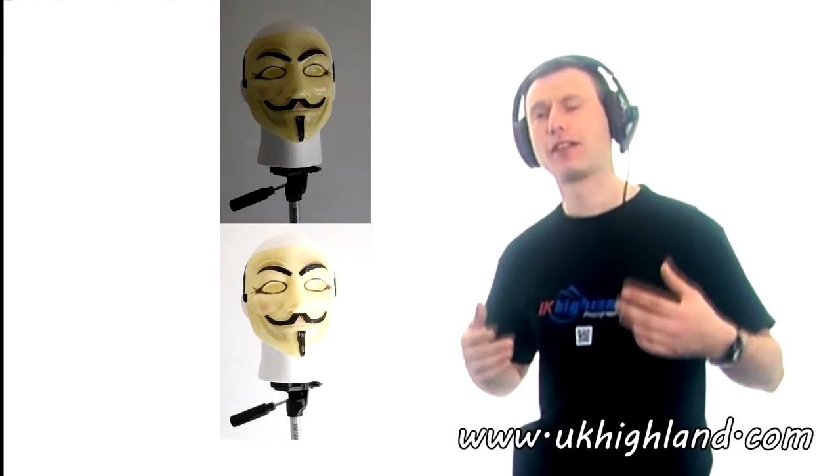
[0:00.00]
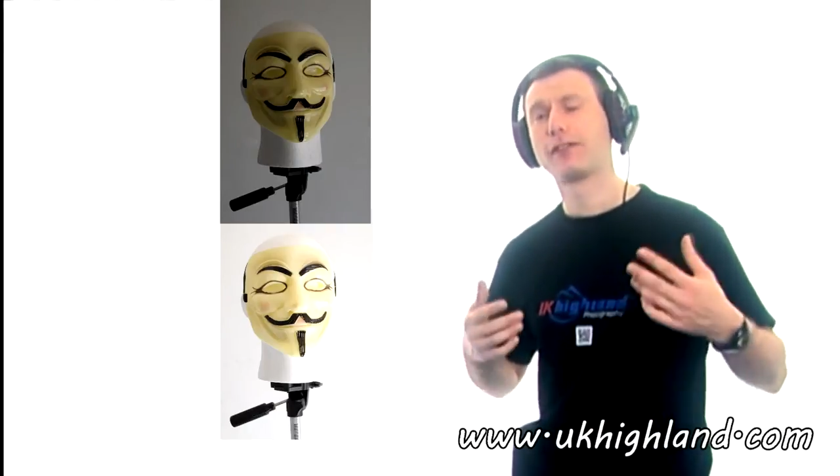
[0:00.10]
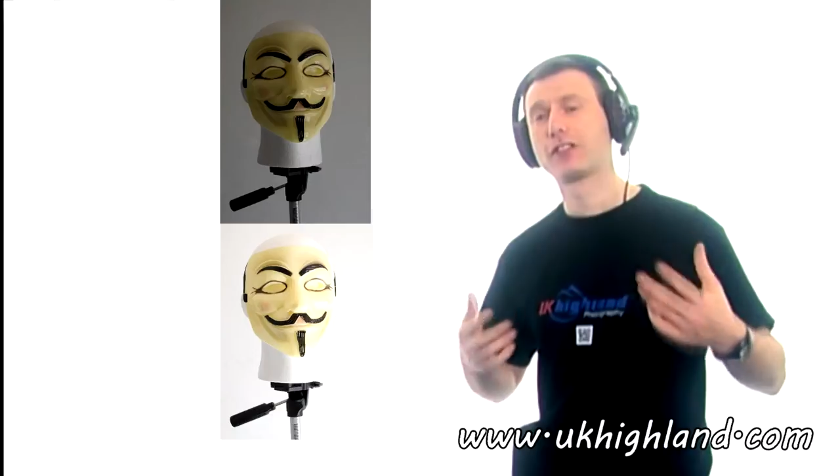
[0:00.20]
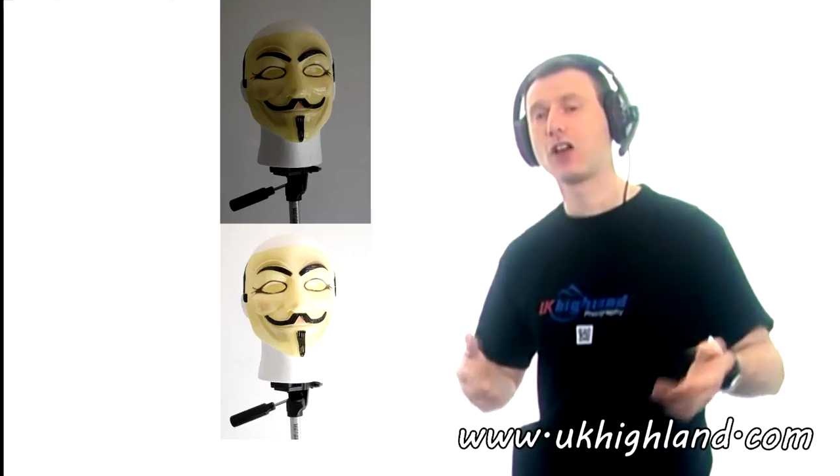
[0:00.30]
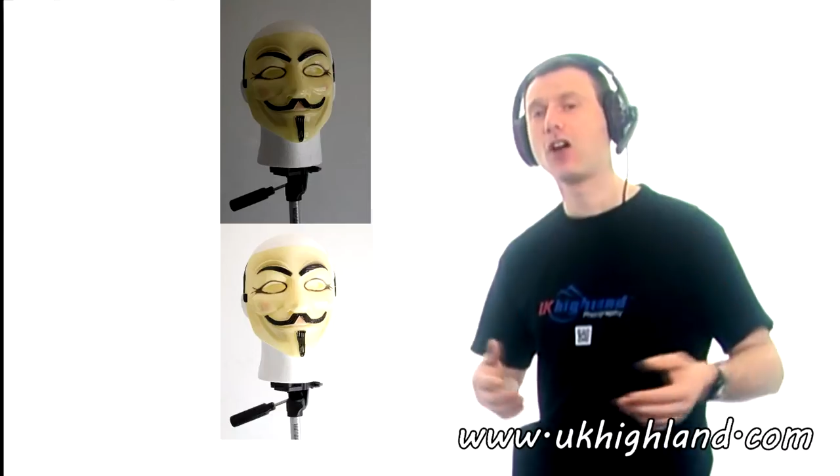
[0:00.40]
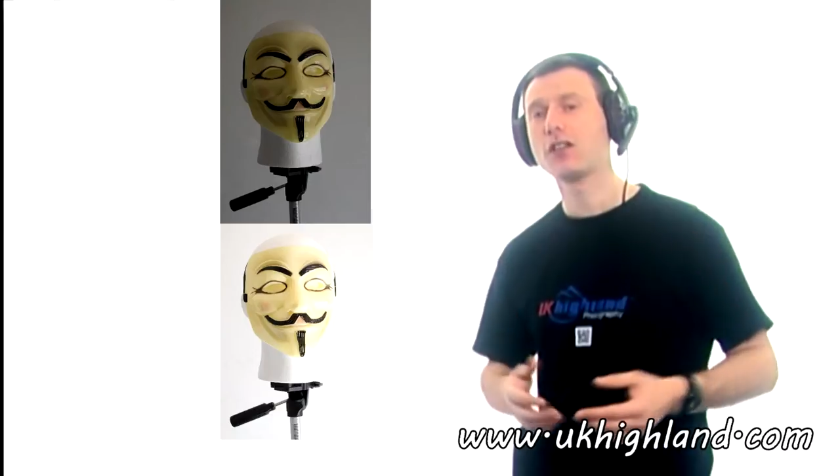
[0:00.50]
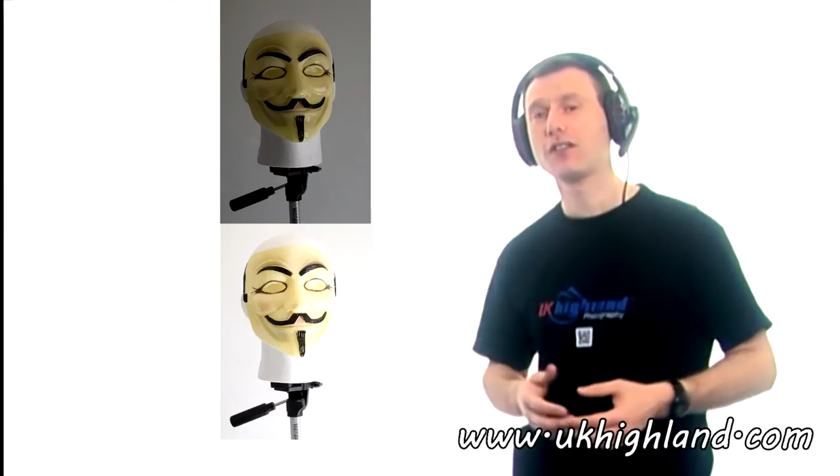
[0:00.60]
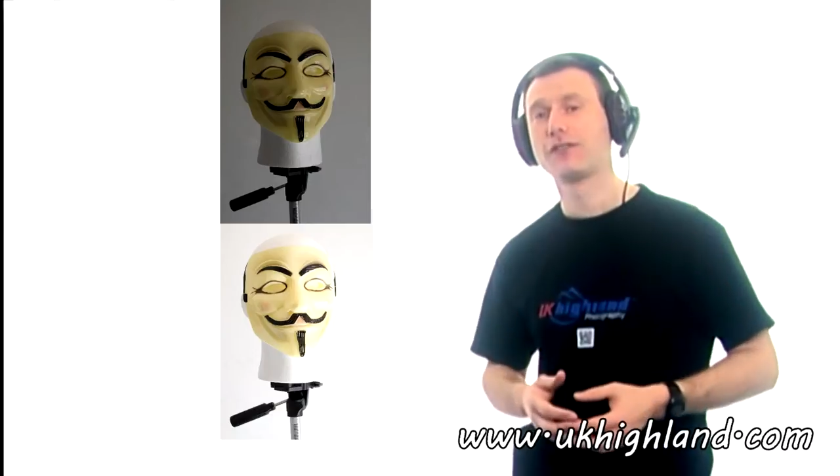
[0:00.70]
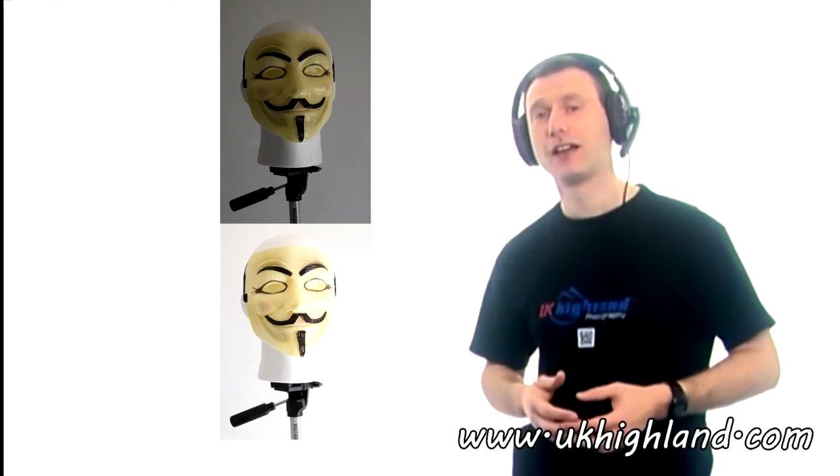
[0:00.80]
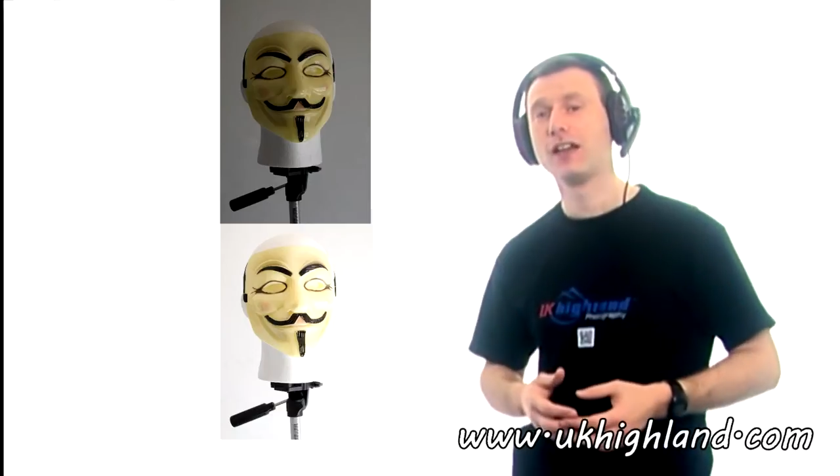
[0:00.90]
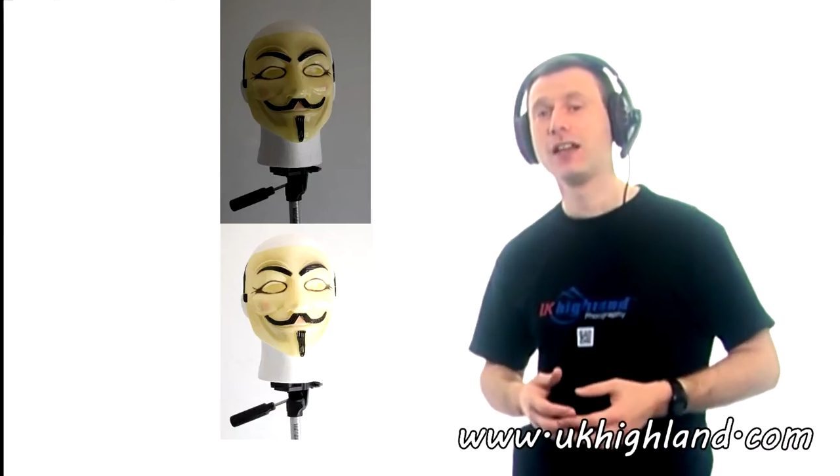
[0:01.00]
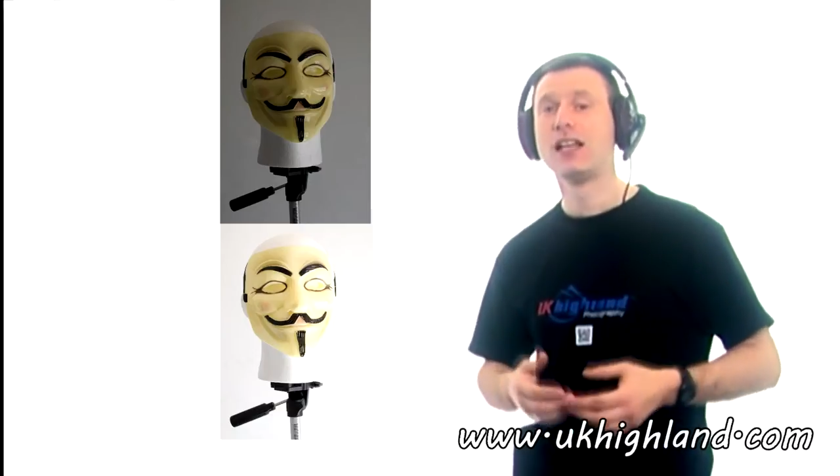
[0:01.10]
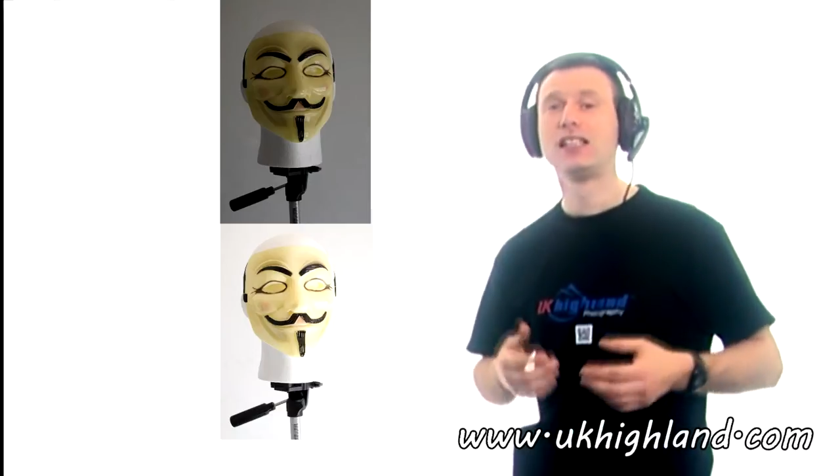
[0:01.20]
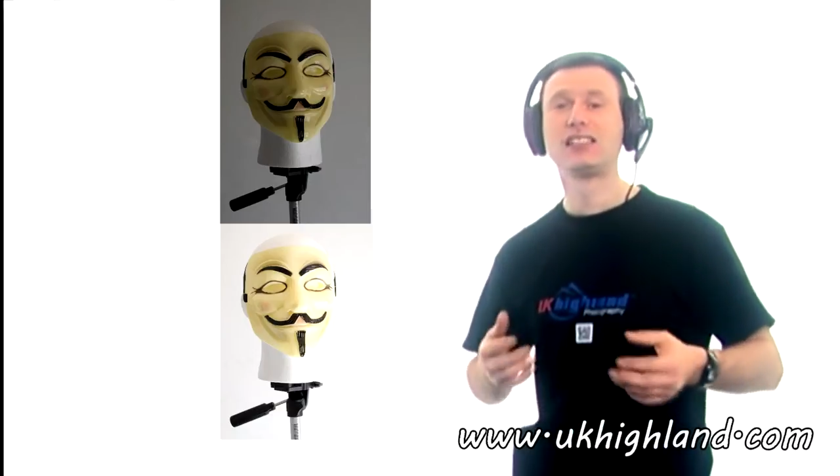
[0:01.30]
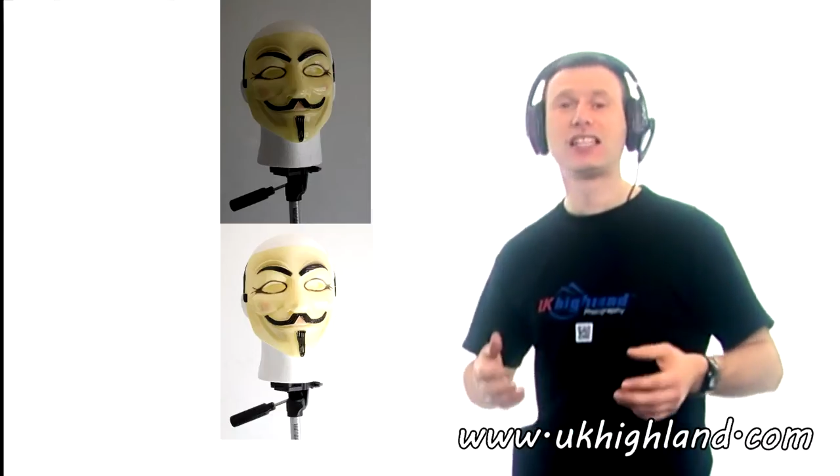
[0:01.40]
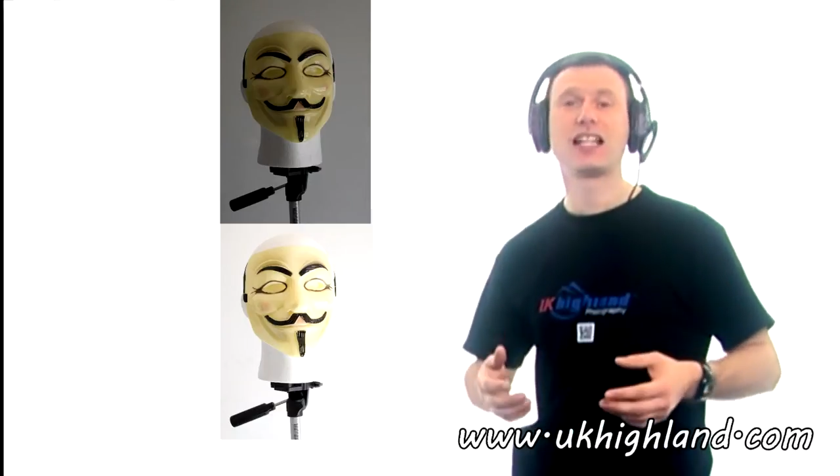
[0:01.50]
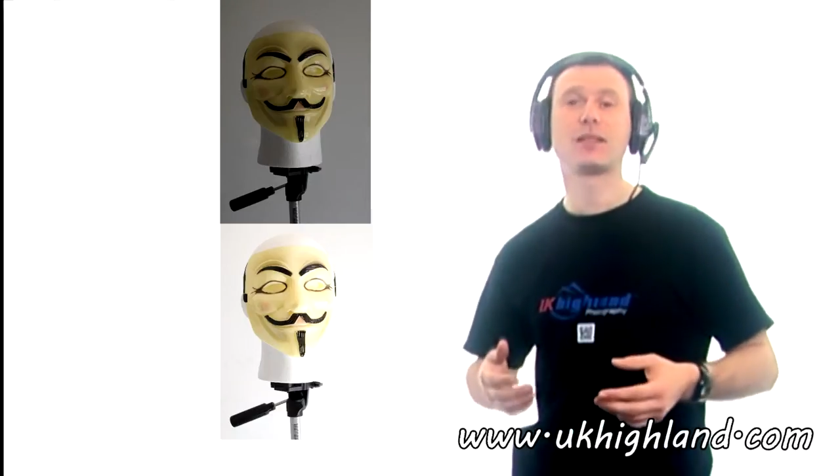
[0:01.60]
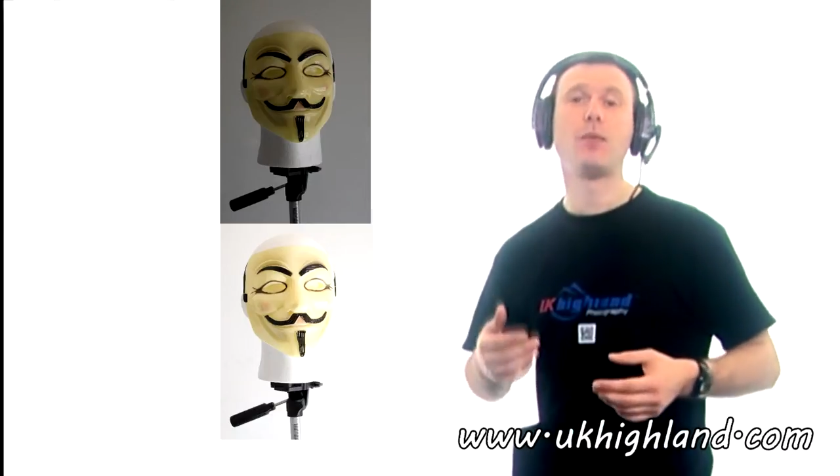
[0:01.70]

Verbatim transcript: the photographer set